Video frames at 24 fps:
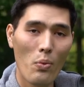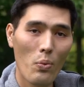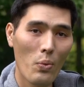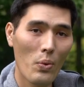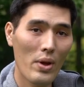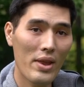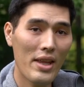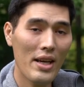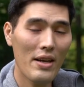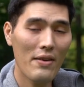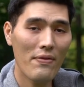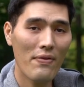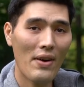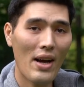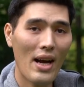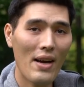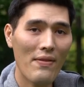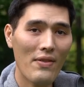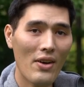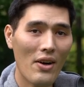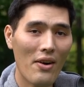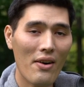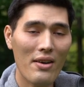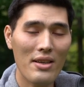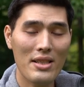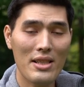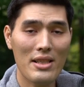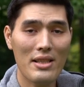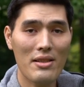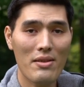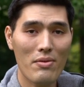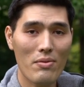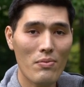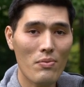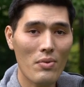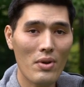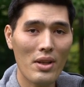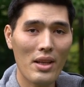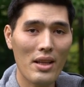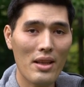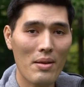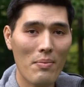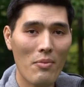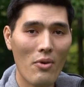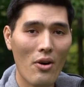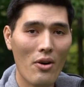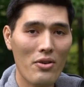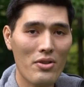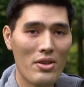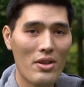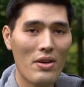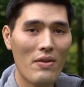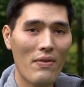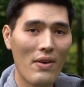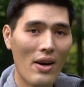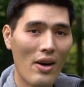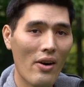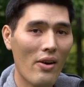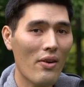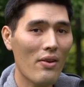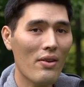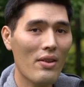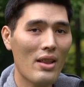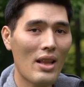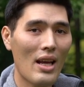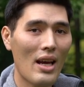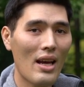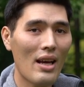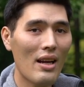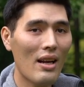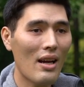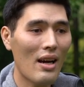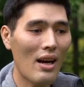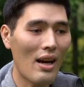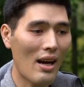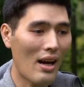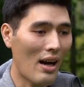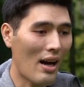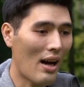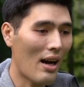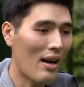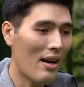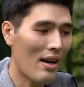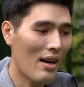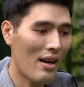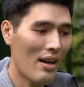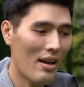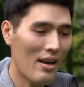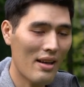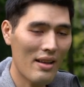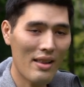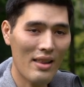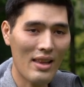within five yards is really the margin of error that uh,